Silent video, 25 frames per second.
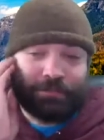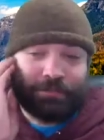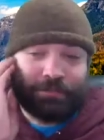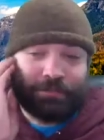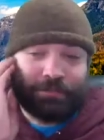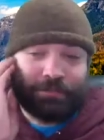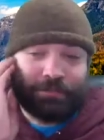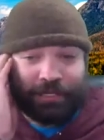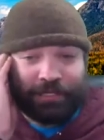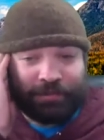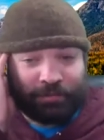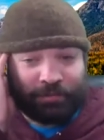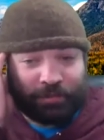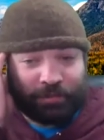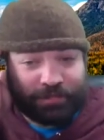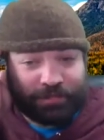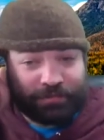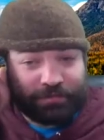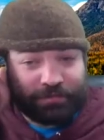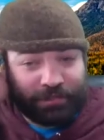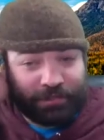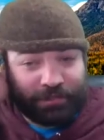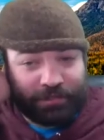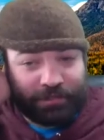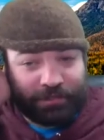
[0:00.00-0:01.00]
to find in West
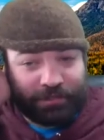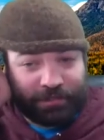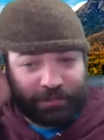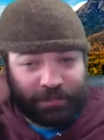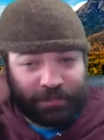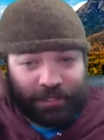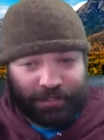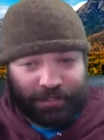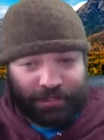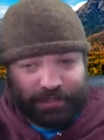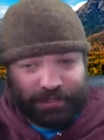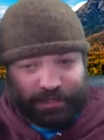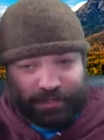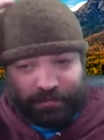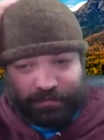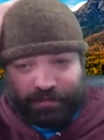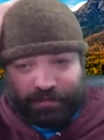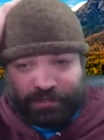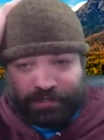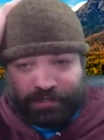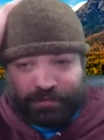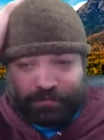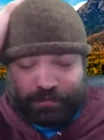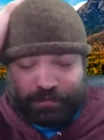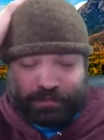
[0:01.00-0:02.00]
Virginia, like nice
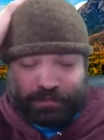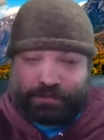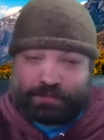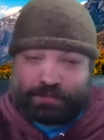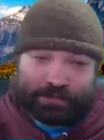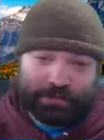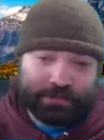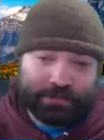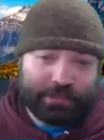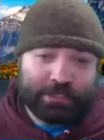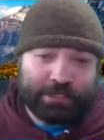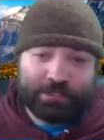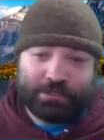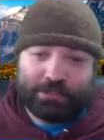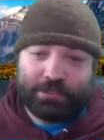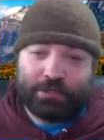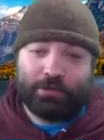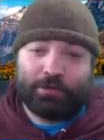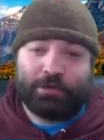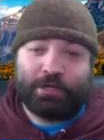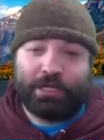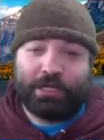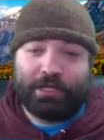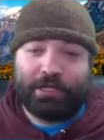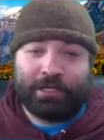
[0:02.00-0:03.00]
south-facing, because it's
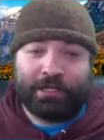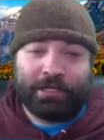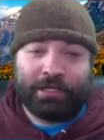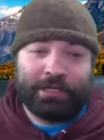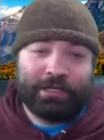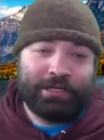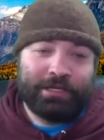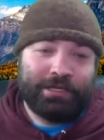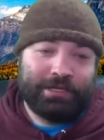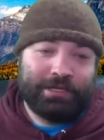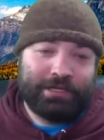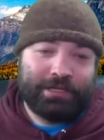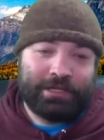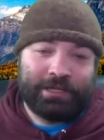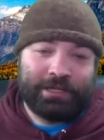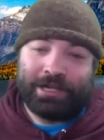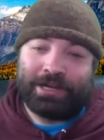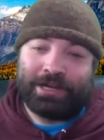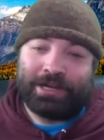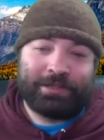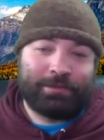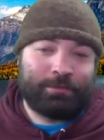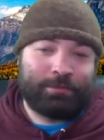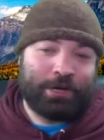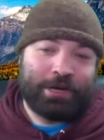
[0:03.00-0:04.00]
so hilly. A
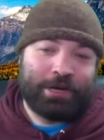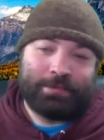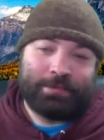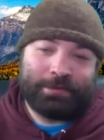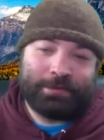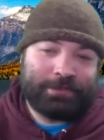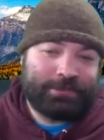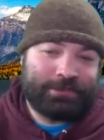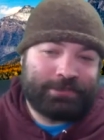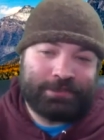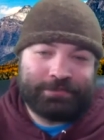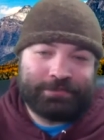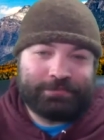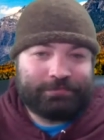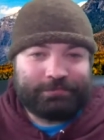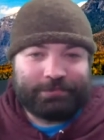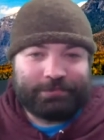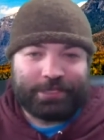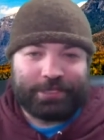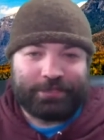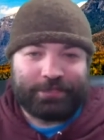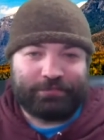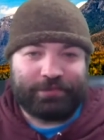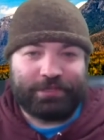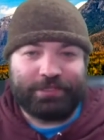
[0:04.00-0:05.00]
lot of the properties aren't
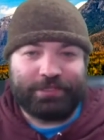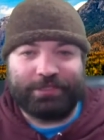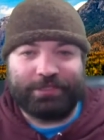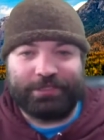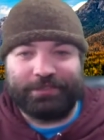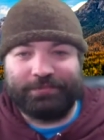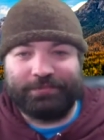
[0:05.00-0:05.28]
south-facing.